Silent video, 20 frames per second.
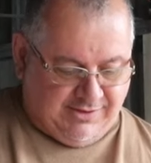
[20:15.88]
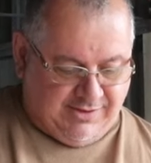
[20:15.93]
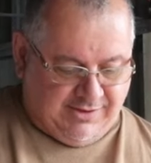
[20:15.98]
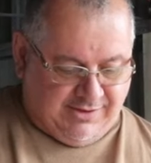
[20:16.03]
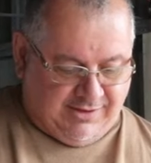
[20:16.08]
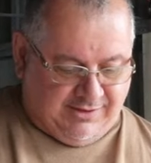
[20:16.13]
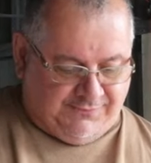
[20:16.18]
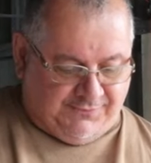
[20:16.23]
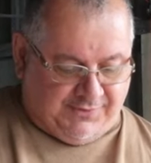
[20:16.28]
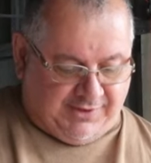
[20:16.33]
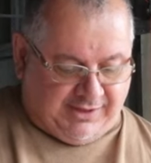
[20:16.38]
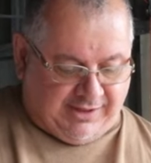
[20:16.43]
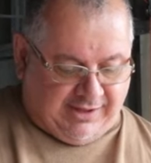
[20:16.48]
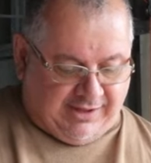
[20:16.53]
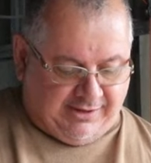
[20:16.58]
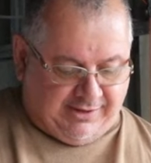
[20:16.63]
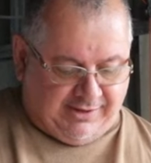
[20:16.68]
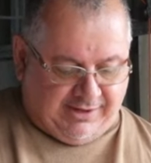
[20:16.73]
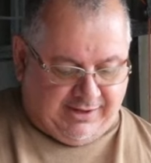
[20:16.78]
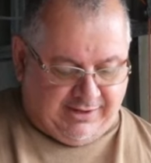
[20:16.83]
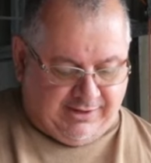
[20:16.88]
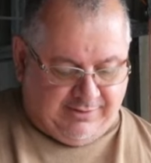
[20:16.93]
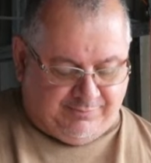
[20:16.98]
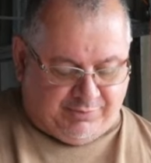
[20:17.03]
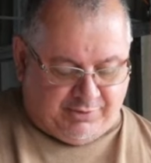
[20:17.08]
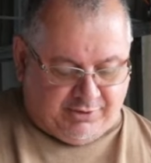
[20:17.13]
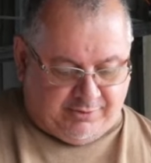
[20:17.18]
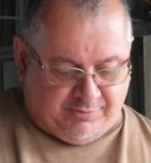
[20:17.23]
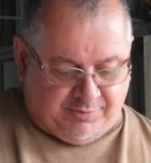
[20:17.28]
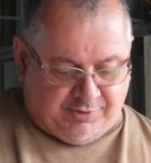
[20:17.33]
If you encounter any
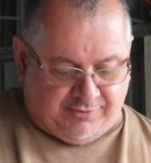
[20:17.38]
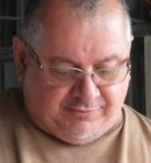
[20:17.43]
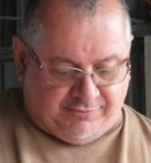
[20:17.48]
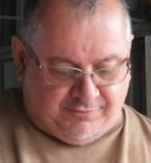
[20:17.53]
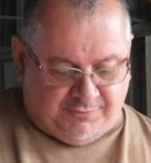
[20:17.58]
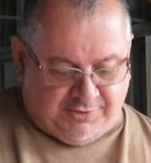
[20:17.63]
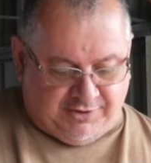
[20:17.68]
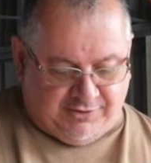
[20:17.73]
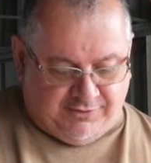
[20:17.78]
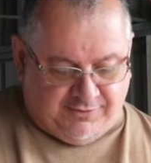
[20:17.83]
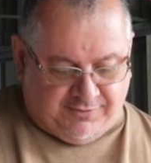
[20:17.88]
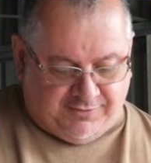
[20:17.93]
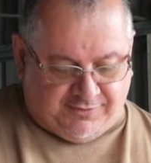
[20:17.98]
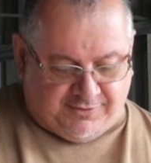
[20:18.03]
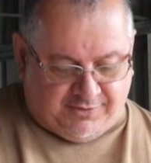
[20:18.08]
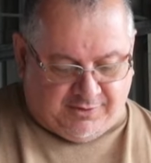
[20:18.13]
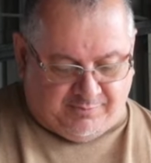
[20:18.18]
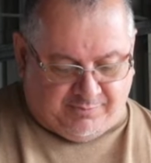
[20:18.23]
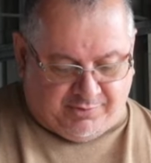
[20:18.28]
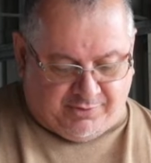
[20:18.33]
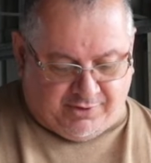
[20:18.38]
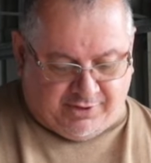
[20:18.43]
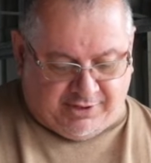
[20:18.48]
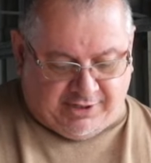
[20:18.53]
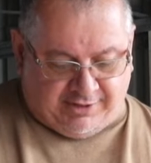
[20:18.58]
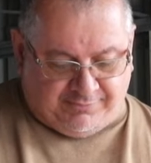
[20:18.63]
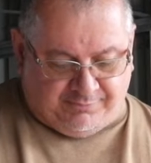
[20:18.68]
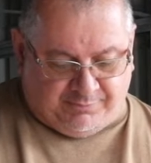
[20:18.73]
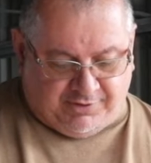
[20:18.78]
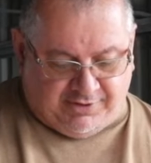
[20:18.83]
problems when using the
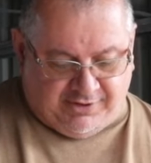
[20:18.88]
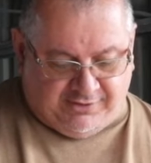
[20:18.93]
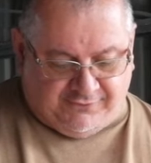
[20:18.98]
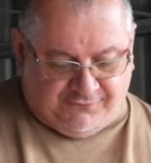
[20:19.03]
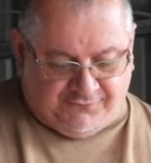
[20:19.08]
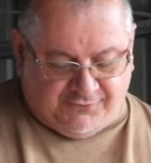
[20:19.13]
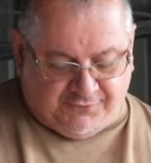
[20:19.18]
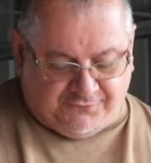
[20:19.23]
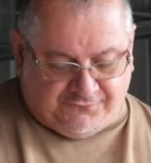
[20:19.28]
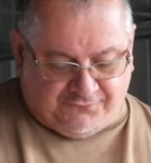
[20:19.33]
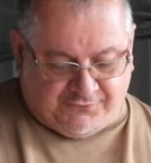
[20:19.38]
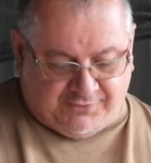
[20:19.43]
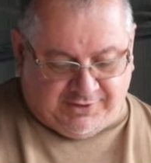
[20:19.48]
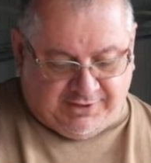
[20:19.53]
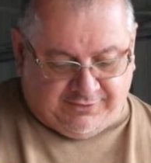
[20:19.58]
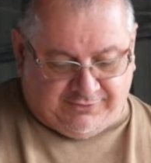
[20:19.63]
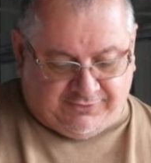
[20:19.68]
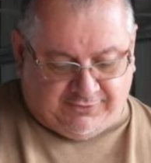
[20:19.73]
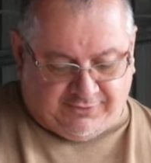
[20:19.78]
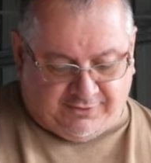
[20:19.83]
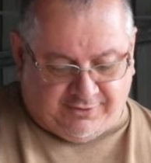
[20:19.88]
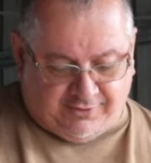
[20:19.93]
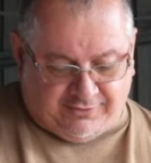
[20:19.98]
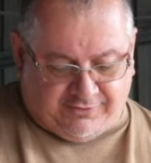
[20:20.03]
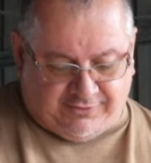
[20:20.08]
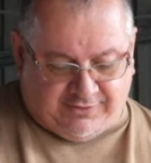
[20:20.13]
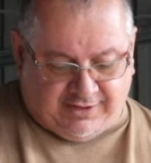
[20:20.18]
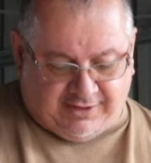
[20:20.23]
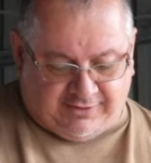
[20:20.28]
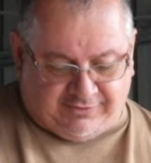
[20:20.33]
product, please feel free to
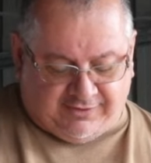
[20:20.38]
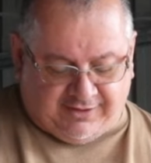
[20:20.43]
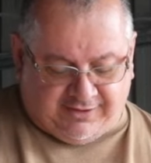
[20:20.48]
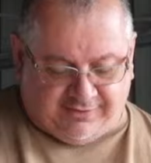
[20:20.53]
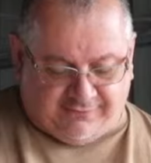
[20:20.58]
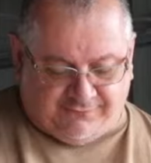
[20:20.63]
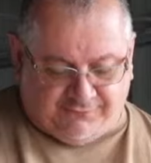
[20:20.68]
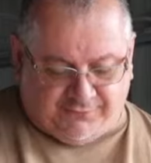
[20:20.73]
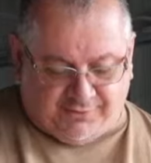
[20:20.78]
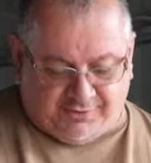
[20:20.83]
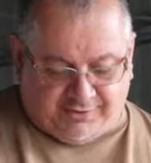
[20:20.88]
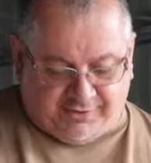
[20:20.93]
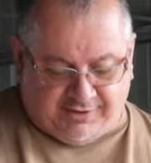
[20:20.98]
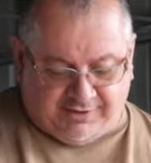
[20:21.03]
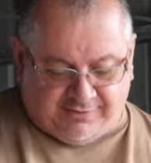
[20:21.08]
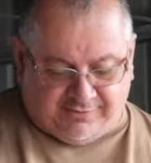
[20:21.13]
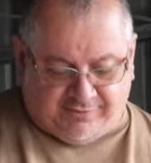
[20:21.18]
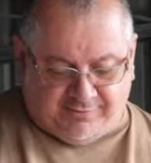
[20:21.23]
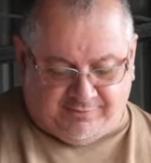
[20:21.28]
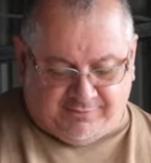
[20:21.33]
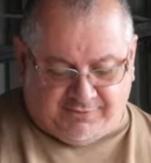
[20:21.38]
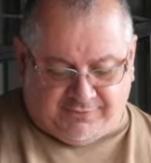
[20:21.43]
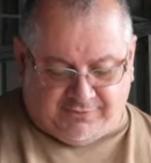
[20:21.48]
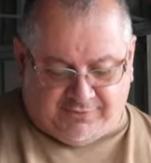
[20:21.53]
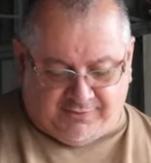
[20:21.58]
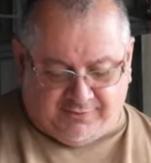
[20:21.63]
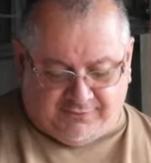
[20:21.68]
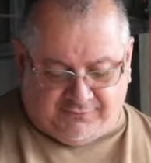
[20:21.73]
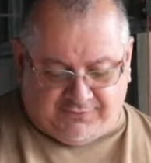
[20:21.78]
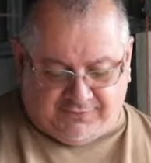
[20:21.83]
contact us via customer
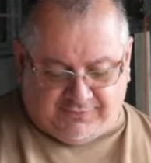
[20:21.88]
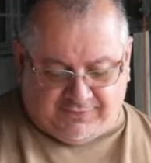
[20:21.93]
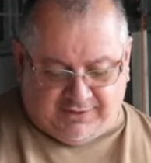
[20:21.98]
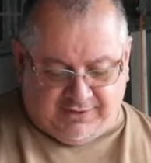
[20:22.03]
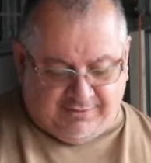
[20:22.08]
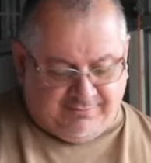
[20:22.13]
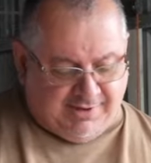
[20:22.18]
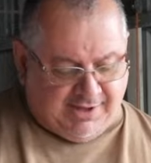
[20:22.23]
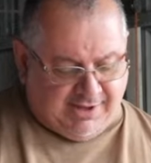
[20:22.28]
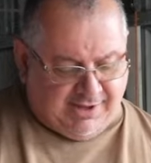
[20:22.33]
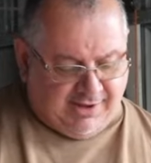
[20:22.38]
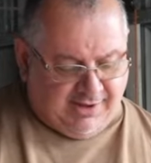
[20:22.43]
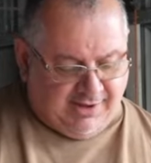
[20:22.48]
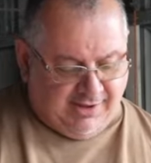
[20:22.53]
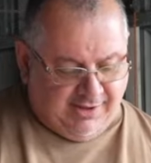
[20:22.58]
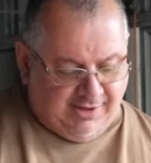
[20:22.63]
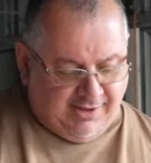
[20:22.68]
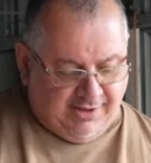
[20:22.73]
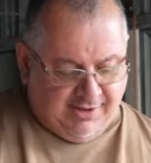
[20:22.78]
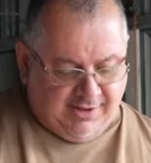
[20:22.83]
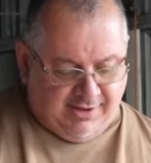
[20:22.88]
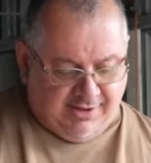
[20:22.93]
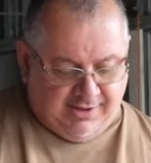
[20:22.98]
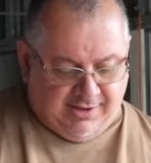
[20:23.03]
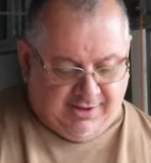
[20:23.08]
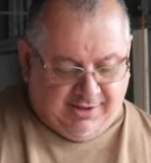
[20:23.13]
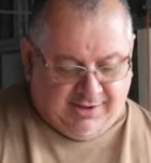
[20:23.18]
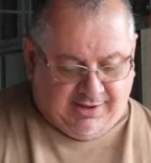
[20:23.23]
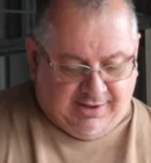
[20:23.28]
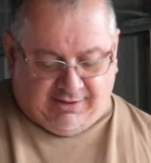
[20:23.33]
service email.
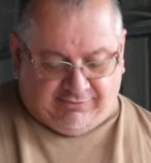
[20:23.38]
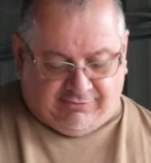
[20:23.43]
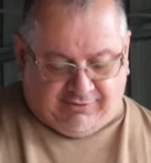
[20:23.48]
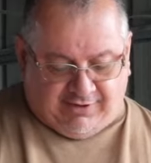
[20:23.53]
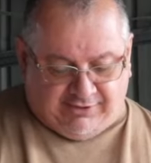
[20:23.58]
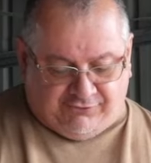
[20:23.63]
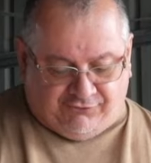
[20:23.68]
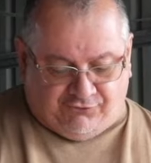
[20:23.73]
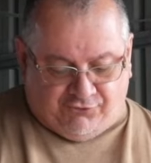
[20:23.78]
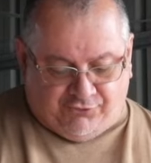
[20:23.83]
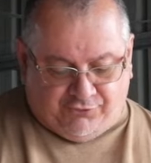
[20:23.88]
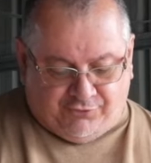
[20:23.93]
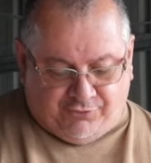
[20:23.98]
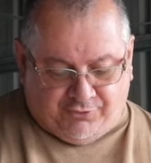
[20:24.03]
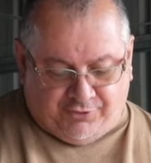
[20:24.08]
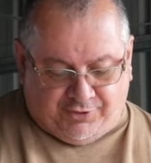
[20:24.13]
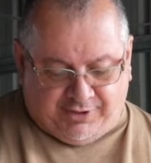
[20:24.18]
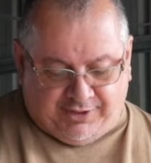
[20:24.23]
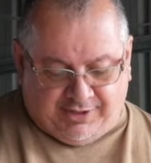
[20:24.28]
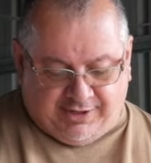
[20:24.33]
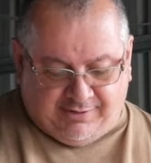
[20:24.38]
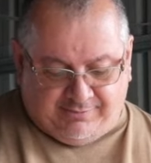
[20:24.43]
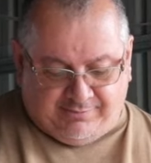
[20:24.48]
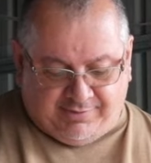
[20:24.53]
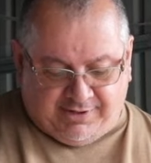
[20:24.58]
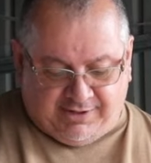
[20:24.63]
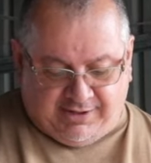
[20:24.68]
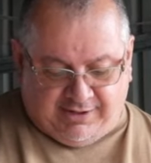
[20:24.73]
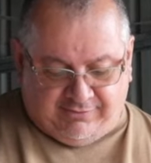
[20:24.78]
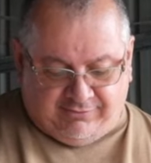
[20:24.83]
Attach your order number
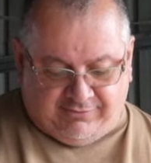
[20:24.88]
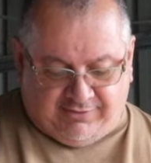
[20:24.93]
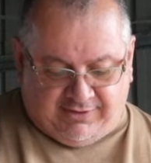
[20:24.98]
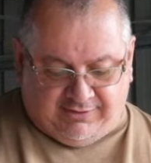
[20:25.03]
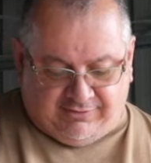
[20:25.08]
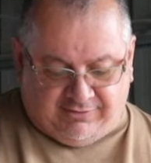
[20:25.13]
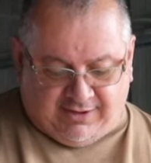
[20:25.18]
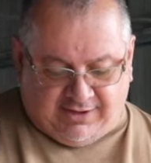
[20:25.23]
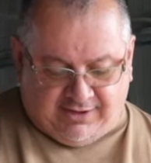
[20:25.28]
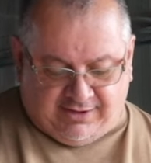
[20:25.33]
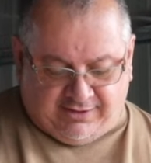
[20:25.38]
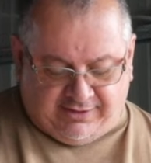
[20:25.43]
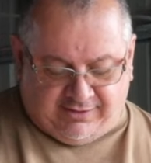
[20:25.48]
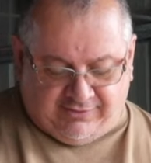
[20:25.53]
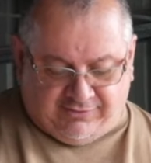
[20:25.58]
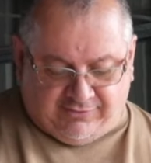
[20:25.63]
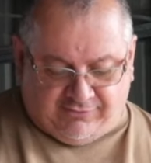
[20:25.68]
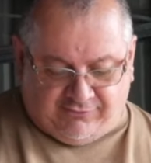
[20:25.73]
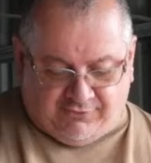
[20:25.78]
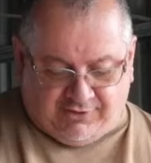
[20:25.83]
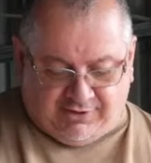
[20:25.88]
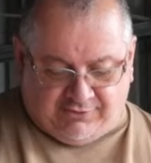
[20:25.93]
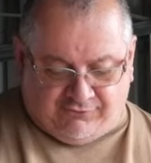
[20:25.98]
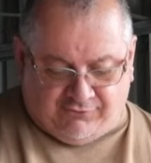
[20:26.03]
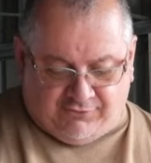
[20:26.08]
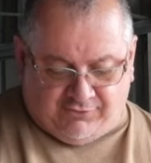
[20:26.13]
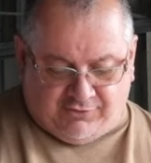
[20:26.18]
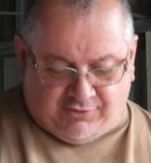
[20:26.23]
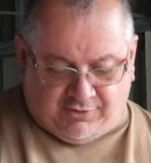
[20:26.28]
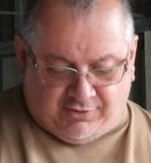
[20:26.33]
and detailed
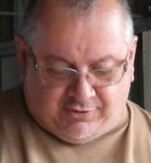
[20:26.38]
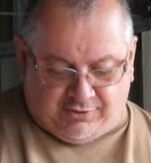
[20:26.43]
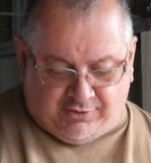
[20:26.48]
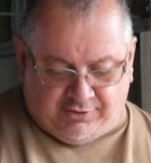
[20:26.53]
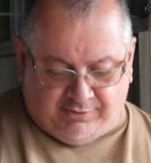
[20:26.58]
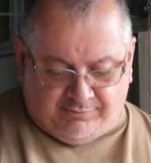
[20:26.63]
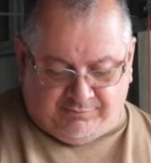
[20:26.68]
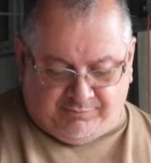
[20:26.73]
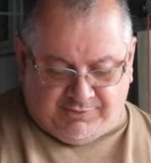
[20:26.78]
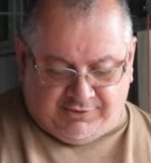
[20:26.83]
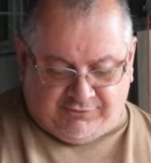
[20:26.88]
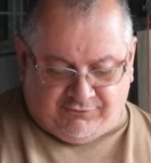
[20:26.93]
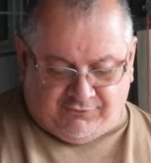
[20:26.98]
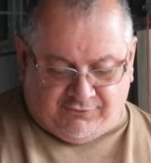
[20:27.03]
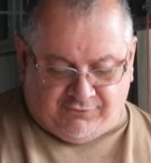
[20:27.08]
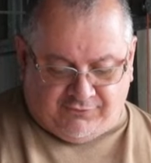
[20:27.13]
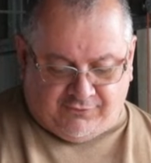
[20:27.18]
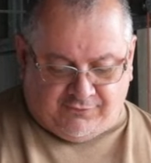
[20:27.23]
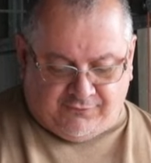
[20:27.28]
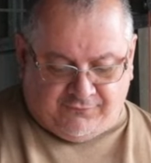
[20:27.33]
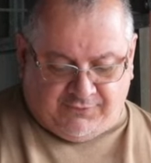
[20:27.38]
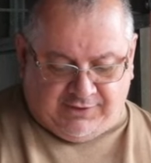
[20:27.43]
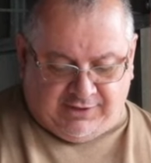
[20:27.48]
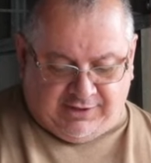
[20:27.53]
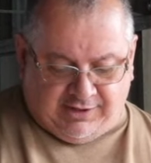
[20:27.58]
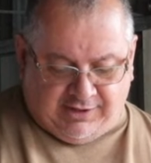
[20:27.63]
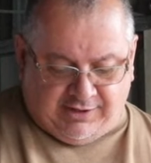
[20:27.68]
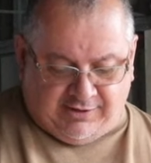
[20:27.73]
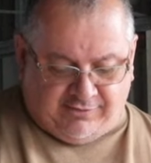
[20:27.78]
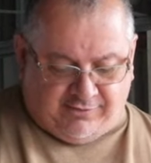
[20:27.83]
instructions, including pictures or
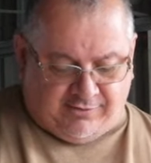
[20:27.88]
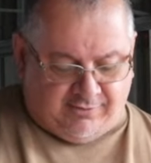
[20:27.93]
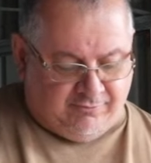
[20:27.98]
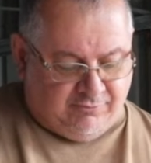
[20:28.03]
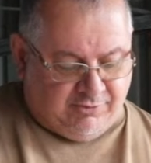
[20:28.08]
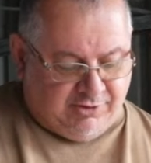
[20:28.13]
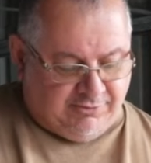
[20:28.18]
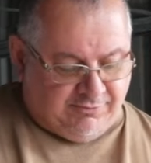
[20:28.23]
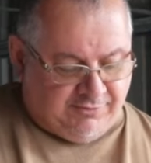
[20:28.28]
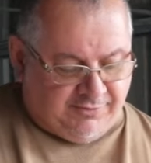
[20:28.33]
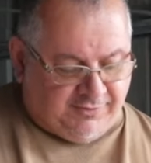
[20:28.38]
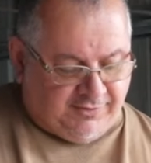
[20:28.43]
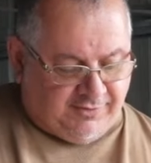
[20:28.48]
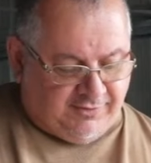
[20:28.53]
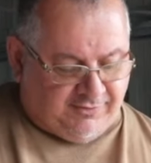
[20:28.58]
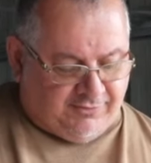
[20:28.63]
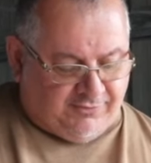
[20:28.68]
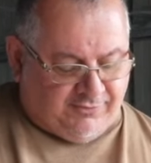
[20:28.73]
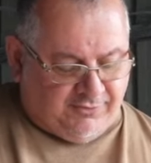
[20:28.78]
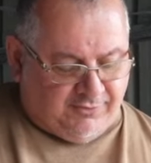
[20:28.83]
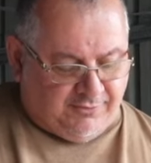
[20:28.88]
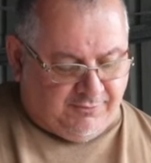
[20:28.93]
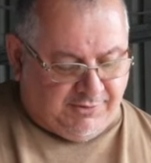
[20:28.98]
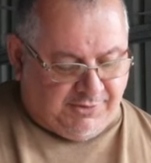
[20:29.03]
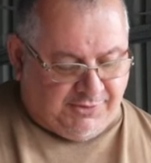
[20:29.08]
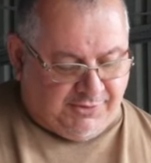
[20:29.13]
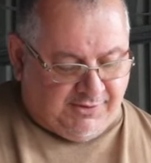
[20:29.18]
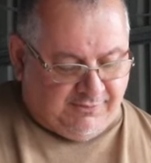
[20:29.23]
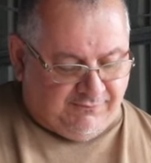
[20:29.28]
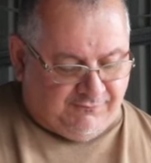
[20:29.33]
videos, and we will assist you
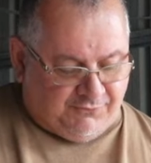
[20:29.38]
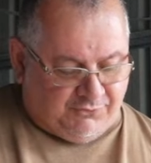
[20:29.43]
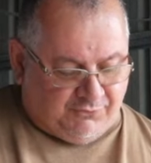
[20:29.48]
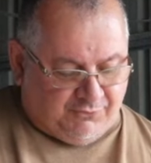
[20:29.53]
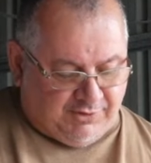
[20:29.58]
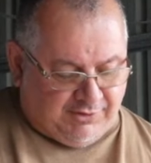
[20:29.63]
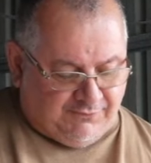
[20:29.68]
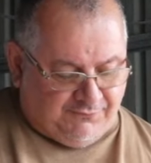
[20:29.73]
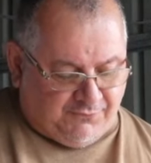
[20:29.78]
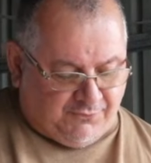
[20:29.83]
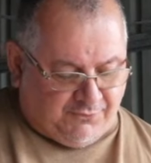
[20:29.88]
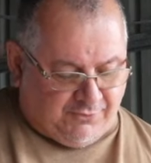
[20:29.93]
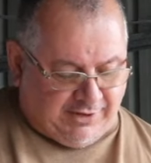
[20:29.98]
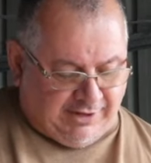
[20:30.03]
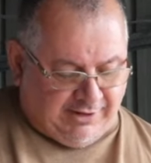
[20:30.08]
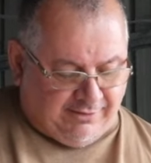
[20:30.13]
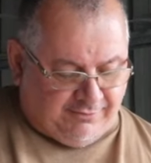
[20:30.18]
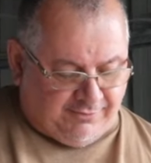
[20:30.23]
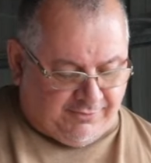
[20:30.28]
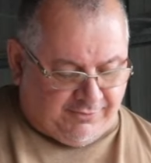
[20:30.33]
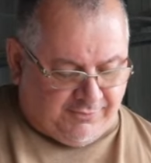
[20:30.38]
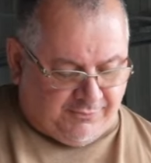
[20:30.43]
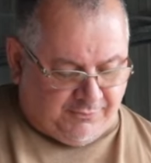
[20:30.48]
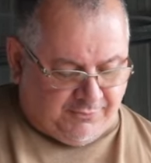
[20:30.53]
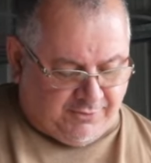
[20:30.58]
within 24 hours.